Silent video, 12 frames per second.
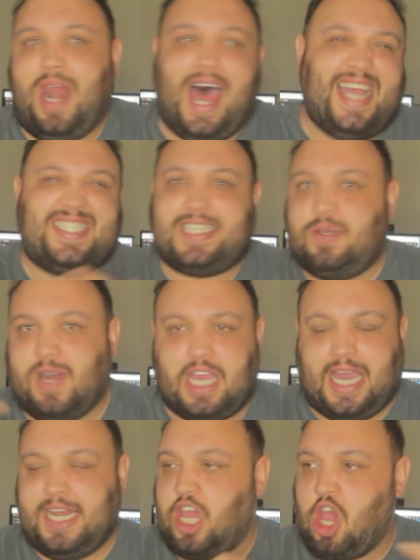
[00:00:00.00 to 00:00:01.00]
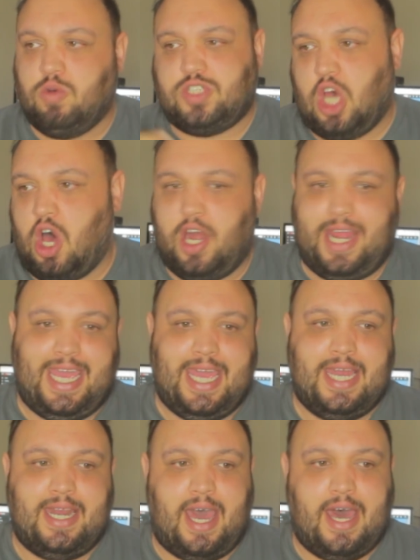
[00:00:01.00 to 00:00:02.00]
when I see what kind of goes on
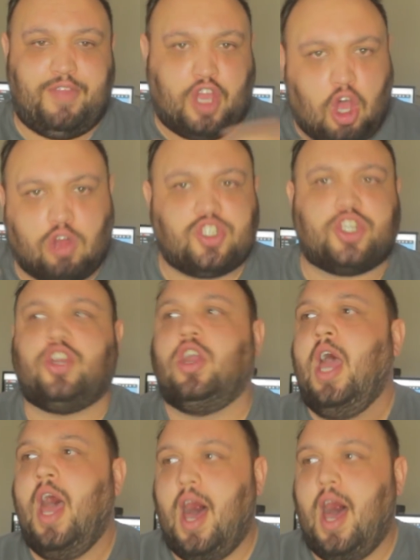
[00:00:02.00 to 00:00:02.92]
in uh, the culture